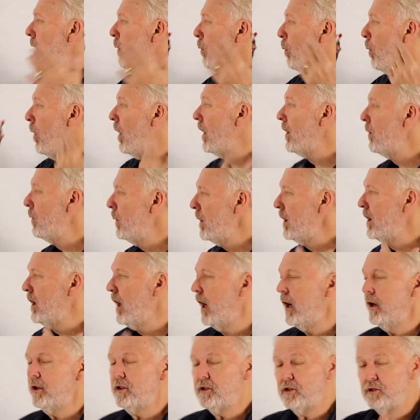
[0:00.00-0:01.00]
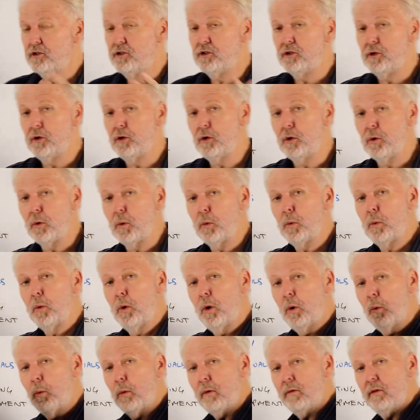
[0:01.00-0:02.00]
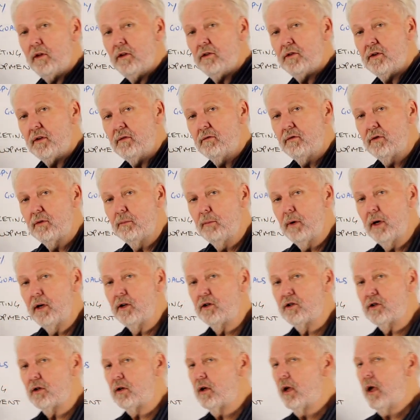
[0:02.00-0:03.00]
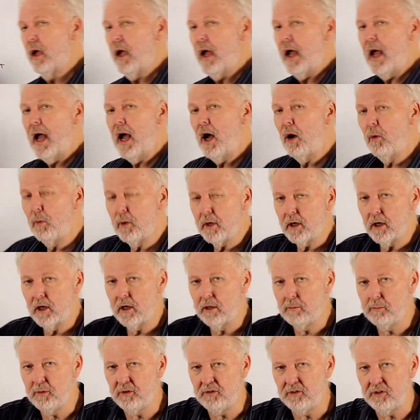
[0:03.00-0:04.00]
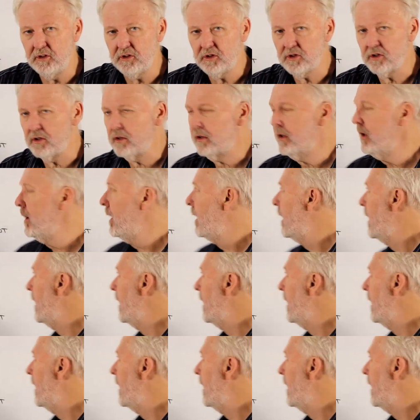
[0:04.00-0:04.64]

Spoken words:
what are we going to do with this information? How are we going to position?